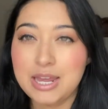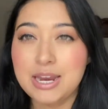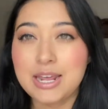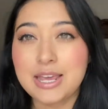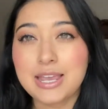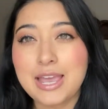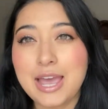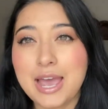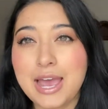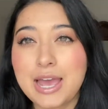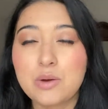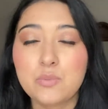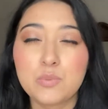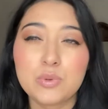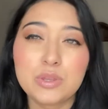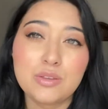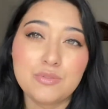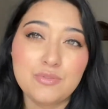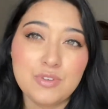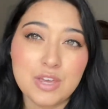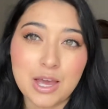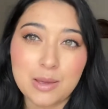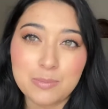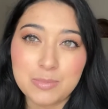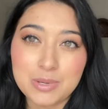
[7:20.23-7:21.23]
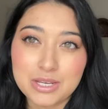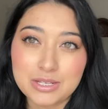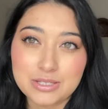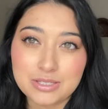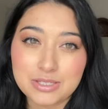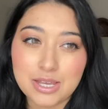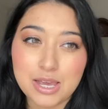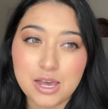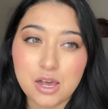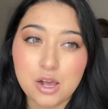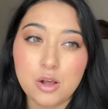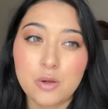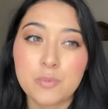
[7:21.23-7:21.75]
And again, with the VIB
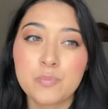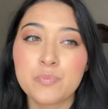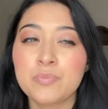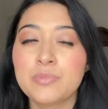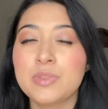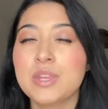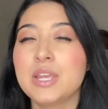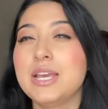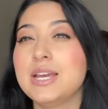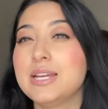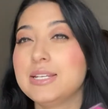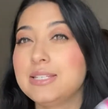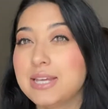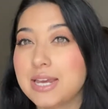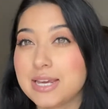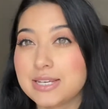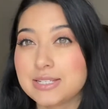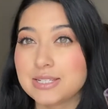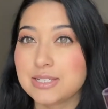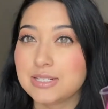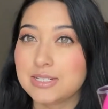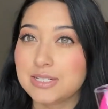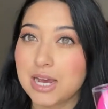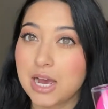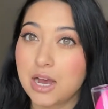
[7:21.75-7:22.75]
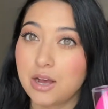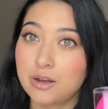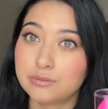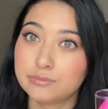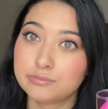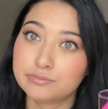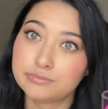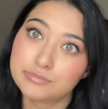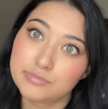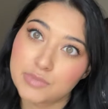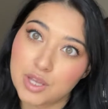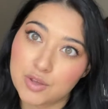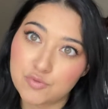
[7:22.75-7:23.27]
sale, it takes it
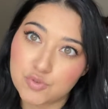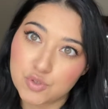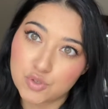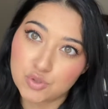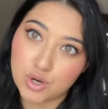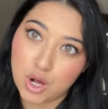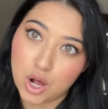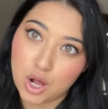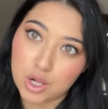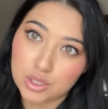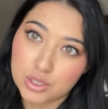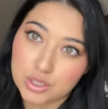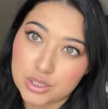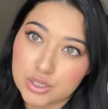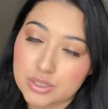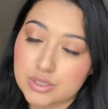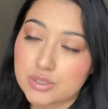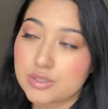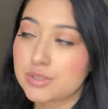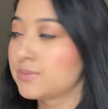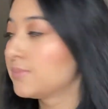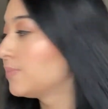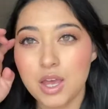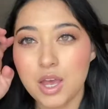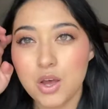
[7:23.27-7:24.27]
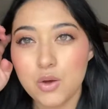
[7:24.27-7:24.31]
down a few dollars.